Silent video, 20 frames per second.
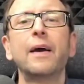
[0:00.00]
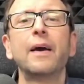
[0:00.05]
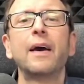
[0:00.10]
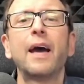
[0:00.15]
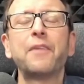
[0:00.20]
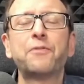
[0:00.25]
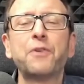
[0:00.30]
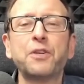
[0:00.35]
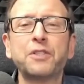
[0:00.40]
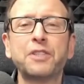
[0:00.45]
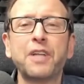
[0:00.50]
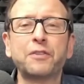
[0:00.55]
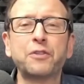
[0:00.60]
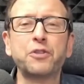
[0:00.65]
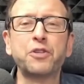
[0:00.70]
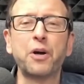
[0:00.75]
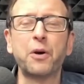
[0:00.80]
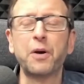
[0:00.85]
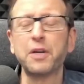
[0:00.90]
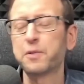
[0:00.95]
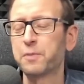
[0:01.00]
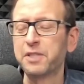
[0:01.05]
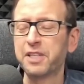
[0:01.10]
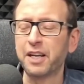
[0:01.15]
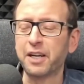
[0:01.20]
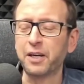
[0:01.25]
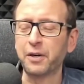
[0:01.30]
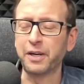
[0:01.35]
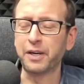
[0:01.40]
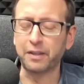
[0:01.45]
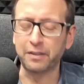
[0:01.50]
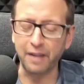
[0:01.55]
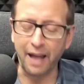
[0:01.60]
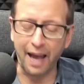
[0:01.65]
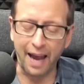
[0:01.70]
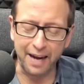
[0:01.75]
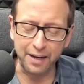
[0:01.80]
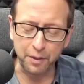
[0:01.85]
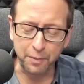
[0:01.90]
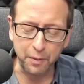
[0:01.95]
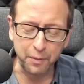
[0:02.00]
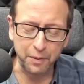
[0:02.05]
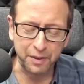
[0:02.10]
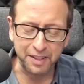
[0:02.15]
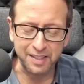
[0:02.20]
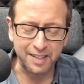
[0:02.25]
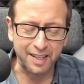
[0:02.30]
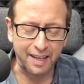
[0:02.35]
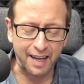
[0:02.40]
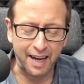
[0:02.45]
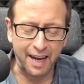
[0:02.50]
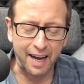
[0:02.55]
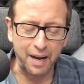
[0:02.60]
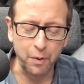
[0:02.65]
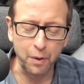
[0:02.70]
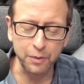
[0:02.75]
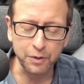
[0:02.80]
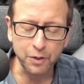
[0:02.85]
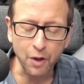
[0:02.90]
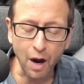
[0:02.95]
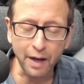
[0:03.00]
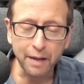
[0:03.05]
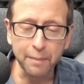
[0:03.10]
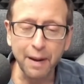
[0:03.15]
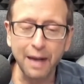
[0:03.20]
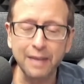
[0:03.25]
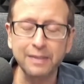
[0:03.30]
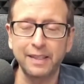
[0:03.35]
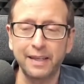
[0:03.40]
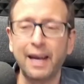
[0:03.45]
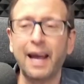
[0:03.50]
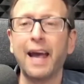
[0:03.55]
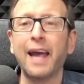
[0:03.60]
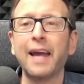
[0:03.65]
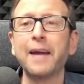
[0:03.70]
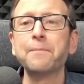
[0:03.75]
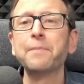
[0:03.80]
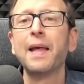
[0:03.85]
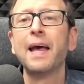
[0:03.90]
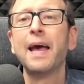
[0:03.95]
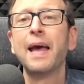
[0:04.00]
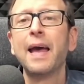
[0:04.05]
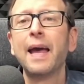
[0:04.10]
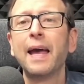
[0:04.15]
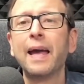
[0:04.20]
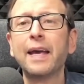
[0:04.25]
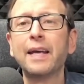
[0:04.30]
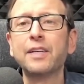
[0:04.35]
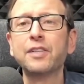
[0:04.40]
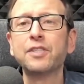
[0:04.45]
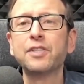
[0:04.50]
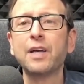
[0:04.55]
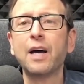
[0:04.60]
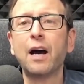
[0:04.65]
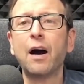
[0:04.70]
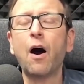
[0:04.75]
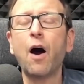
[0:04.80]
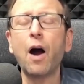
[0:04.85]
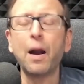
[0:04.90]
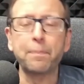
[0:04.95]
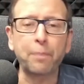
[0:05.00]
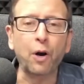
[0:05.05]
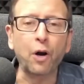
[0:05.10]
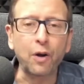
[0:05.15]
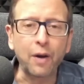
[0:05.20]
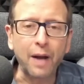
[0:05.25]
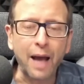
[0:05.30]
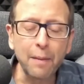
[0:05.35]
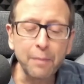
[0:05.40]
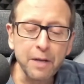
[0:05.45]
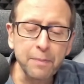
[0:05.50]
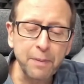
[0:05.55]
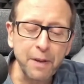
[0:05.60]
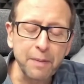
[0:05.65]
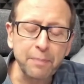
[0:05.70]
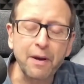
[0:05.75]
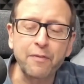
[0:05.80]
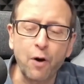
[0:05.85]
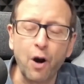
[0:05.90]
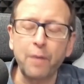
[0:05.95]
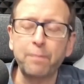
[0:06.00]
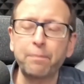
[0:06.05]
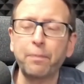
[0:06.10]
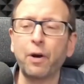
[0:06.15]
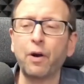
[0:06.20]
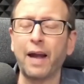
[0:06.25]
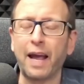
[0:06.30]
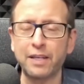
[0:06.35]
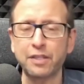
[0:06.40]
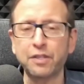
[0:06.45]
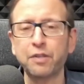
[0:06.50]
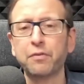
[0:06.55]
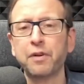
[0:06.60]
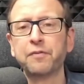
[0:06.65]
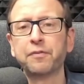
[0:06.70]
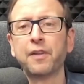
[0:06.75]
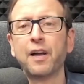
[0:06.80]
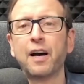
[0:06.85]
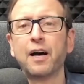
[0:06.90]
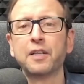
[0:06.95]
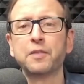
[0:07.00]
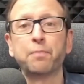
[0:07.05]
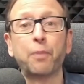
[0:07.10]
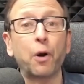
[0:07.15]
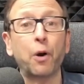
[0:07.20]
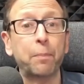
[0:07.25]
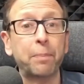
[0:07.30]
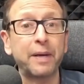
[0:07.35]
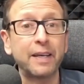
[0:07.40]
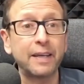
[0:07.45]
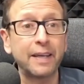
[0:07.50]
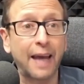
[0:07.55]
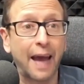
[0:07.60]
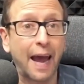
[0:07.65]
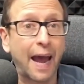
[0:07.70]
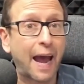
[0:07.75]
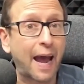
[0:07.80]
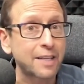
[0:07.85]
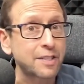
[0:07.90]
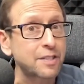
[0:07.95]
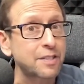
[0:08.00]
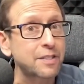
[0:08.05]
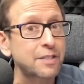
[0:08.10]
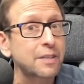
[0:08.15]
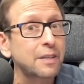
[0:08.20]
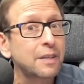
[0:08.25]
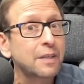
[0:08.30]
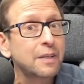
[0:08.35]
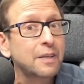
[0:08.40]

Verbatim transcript: Hey folks, Dr. Joe Esposito here. Glad you can be with us today. What we're talking about today is heartburn. How many people have heartburn, acid reflux, burping, gas,